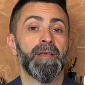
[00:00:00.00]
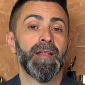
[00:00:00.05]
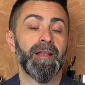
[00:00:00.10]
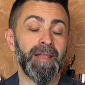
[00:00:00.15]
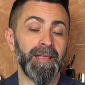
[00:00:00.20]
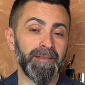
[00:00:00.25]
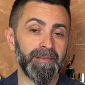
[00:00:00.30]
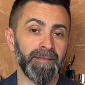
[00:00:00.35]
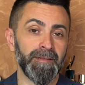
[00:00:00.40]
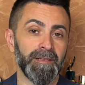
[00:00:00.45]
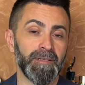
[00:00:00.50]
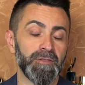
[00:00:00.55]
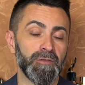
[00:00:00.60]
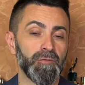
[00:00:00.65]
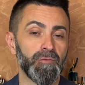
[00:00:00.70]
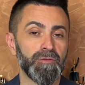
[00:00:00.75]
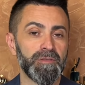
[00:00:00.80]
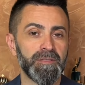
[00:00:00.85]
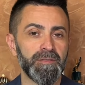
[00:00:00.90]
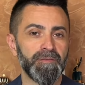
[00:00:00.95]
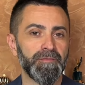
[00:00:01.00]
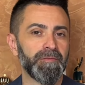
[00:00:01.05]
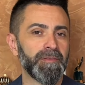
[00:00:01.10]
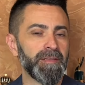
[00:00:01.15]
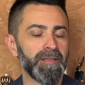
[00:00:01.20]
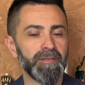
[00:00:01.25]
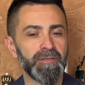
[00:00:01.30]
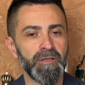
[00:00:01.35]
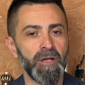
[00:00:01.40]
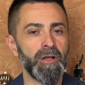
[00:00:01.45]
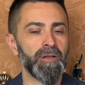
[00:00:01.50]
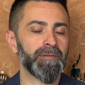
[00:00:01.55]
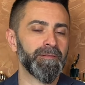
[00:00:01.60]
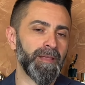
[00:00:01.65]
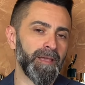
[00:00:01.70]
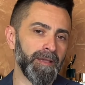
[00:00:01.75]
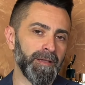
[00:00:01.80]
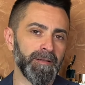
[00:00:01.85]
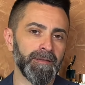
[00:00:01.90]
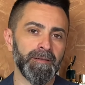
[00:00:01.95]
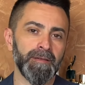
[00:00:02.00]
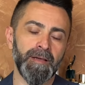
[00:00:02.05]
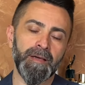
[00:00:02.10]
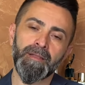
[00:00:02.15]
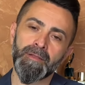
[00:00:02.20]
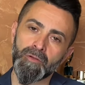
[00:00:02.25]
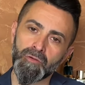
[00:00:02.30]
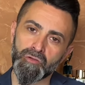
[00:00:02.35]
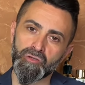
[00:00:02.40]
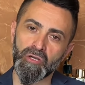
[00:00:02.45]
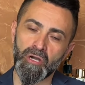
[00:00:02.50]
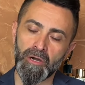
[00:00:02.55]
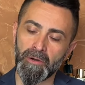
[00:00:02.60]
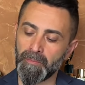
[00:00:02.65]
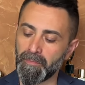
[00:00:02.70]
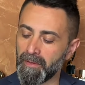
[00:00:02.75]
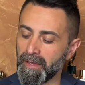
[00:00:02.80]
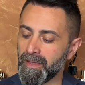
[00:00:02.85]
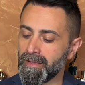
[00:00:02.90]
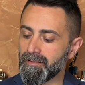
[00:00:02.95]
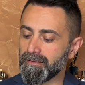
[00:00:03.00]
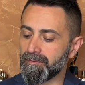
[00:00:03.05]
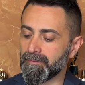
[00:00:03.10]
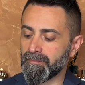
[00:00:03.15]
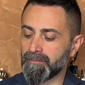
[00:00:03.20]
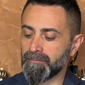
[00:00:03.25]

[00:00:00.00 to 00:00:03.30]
Layton exclusive things are taken a notch up and